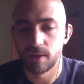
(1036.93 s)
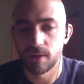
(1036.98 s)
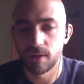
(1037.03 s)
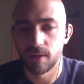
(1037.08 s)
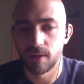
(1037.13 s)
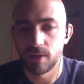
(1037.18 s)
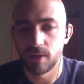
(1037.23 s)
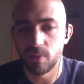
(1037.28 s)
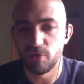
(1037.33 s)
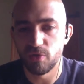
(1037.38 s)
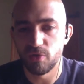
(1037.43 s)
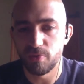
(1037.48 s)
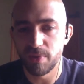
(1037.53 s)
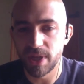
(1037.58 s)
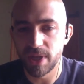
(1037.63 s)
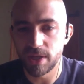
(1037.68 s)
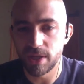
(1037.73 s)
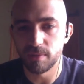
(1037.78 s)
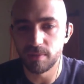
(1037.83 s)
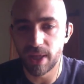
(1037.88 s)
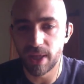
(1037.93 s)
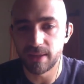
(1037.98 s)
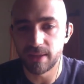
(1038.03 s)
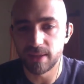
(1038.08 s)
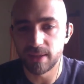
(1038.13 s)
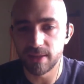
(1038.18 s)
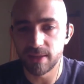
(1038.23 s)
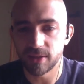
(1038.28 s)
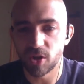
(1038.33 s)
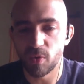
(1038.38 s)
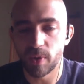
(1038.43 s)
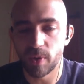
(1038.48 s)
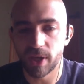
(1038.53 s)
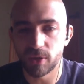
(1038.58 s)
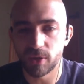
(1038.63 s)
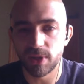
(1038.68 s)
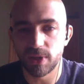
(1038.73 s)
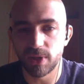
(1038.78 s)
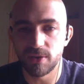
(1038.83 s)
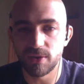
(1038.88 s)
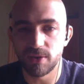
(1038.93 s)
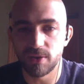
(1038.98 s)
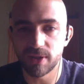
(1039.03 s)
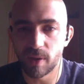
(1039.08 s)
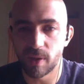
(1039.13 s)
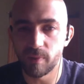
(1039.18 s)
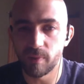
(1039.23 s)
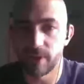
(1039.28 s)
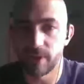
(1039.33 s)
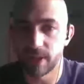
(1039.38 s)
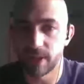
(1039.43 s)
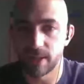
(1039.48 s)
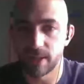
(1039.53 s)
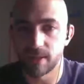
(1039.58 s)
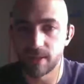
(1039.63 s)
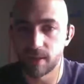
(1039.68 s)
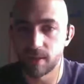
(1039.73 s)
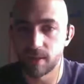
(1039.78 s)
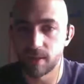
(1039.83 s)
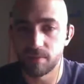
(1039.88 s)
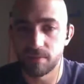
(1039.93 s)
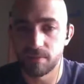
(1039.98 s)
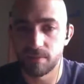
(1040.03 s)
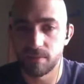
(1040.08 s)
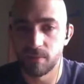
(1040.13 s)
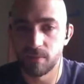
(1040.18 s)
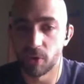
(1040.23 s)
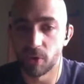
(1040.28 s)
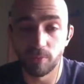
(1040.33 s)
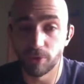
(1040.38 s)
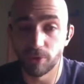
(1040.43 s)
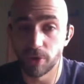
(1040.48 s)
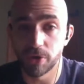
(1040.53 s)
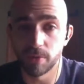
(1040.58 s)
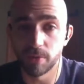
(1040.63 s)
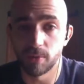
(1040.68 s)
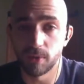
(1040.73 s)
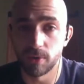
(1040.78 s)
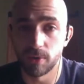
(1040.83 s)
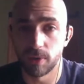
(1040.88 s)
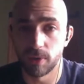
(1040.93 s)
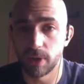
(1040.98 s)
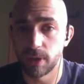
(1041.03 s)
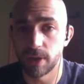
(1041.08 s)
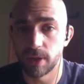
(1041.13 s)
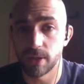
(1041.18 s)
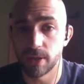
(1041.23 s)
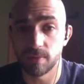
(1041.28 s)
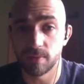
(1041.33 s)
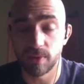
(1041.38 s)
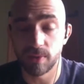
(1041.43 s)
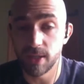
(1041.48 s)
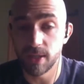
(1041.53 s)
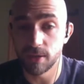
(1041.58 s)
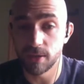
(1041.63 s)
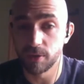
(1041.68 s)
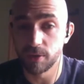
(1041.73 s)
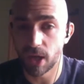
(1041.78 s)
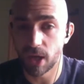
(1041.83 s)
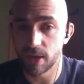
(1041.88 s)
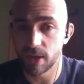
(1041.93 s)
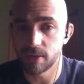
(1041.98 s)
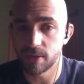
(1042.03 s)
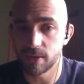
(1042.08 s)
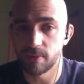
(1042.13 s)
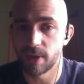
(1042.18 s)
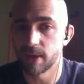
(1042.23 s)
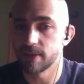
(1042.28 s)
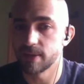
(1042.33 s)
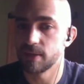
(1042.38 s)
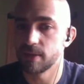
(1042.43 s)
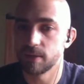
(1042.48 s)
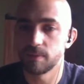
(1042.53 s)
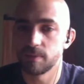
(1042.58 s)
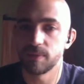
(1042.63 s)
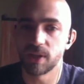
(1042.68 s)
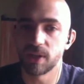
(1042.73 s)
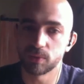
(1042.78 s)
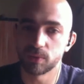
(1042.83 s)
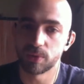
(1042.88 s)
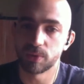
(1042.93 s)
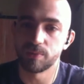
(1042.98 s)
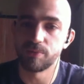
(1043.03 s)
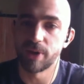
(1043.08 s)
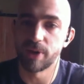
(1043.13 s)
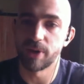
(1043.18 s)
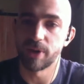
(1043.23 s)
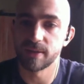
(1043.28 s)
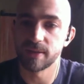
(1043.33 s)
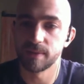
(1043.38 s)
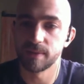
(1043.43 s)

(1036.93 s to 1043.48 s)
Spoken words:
with Meteor and Telescope, we can really do something that's more approachable and just easier to customize than WordPress.